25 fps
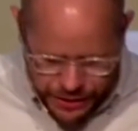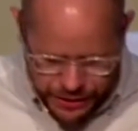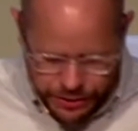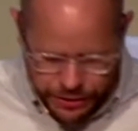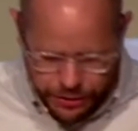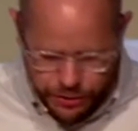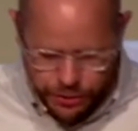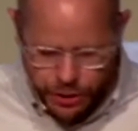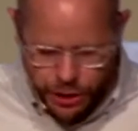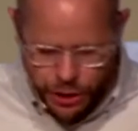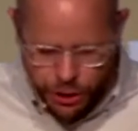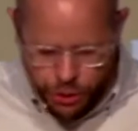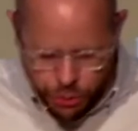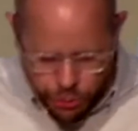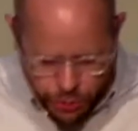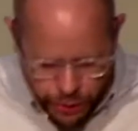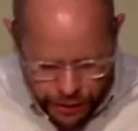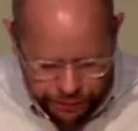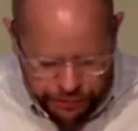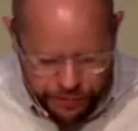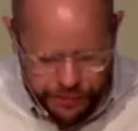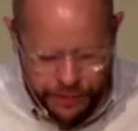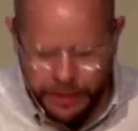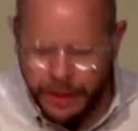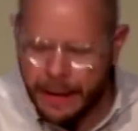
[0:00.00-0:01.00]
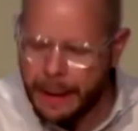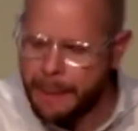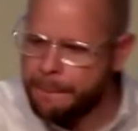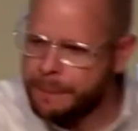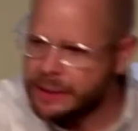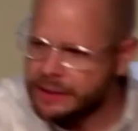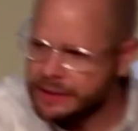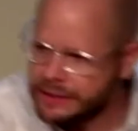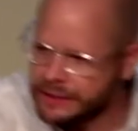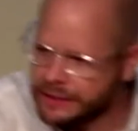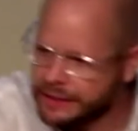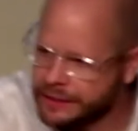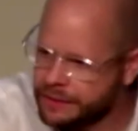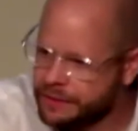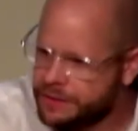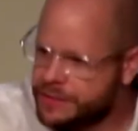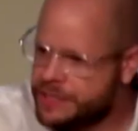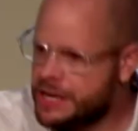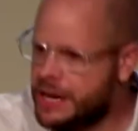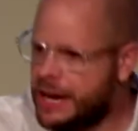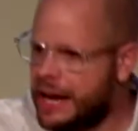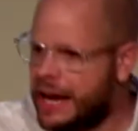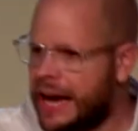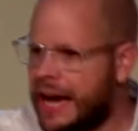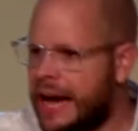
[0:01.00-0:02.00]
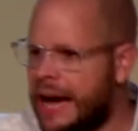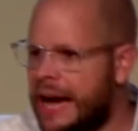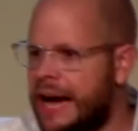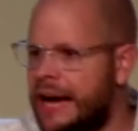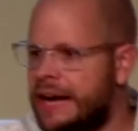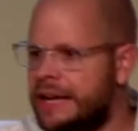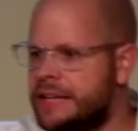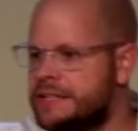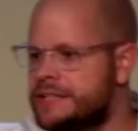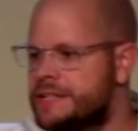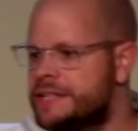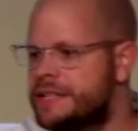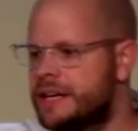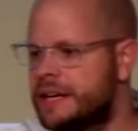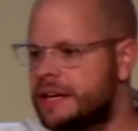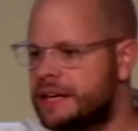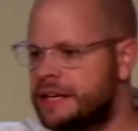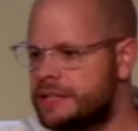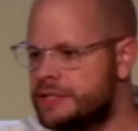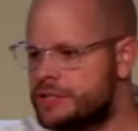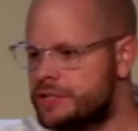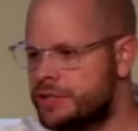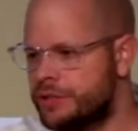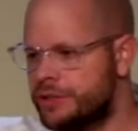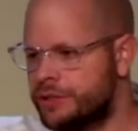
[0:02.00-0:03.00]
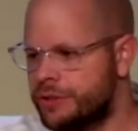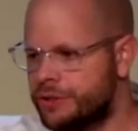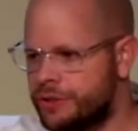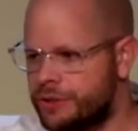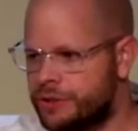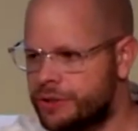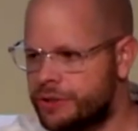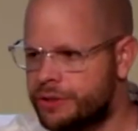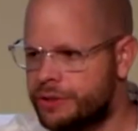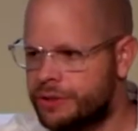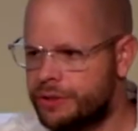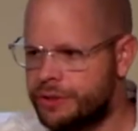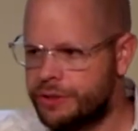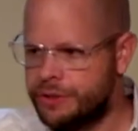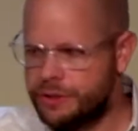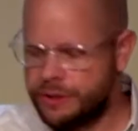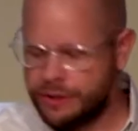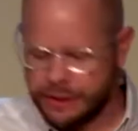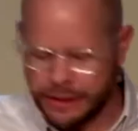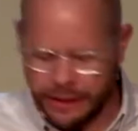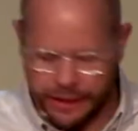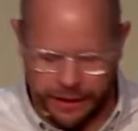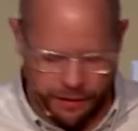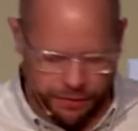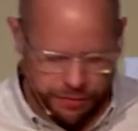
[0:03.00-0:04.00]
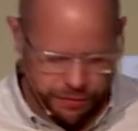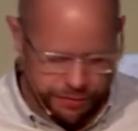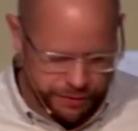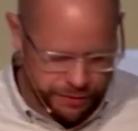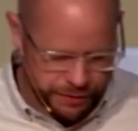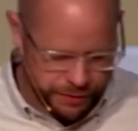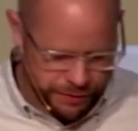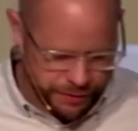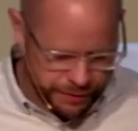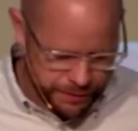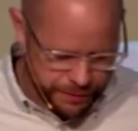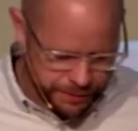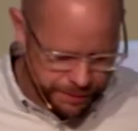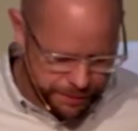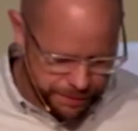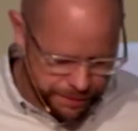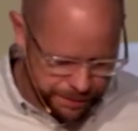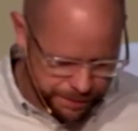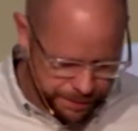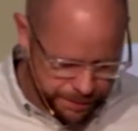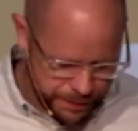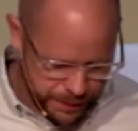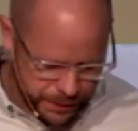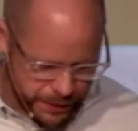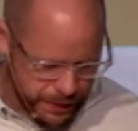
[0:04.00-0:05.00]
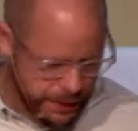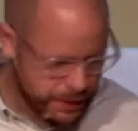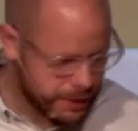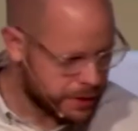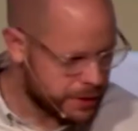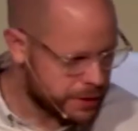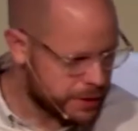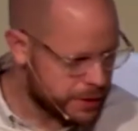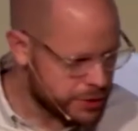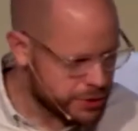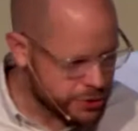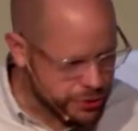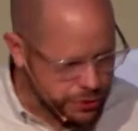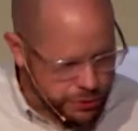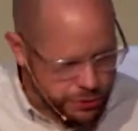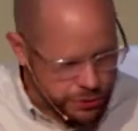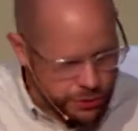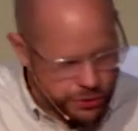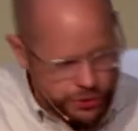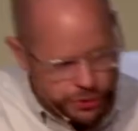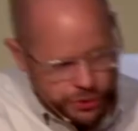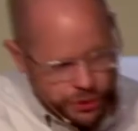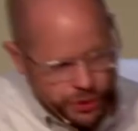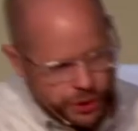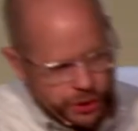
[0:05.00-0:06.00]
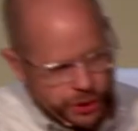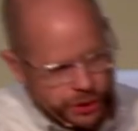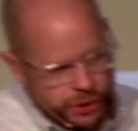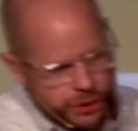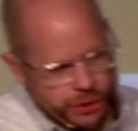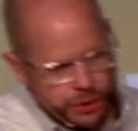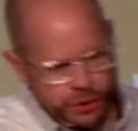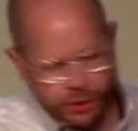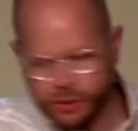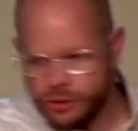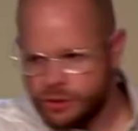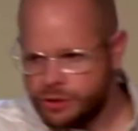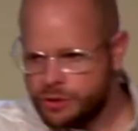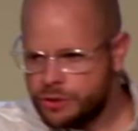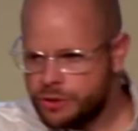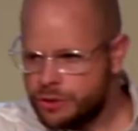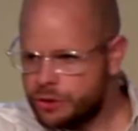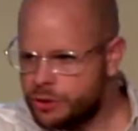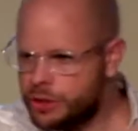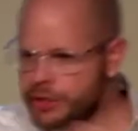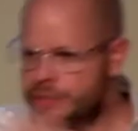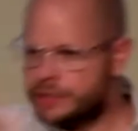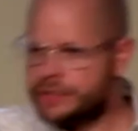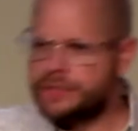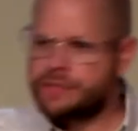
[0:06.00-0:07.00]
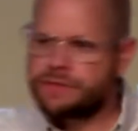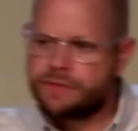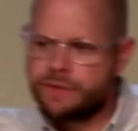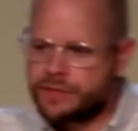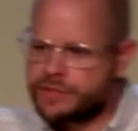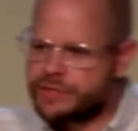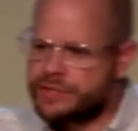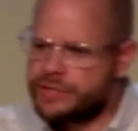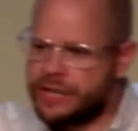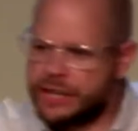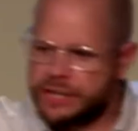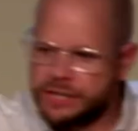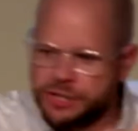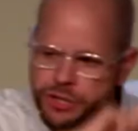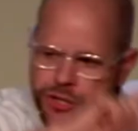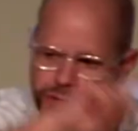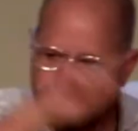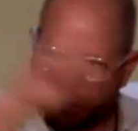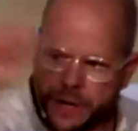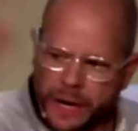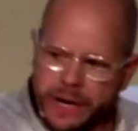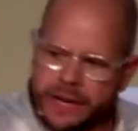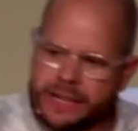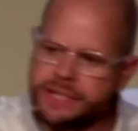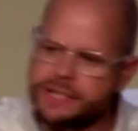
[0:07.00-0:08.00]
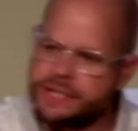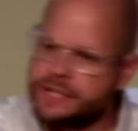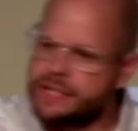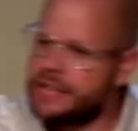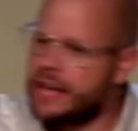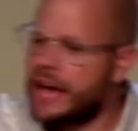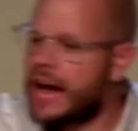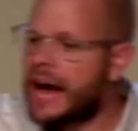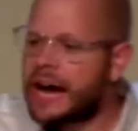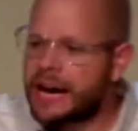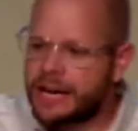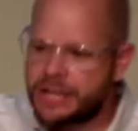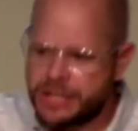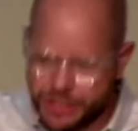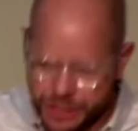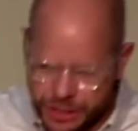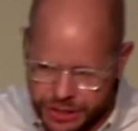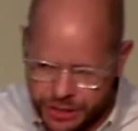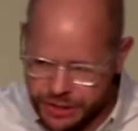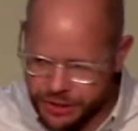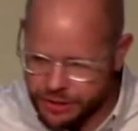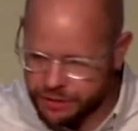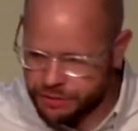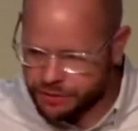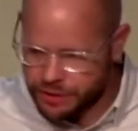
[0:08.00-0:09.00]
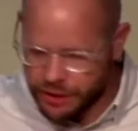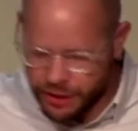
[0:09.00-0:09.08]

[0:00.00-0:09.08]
to you, whoever believes has eternal life. So look at these verses and trace the actions of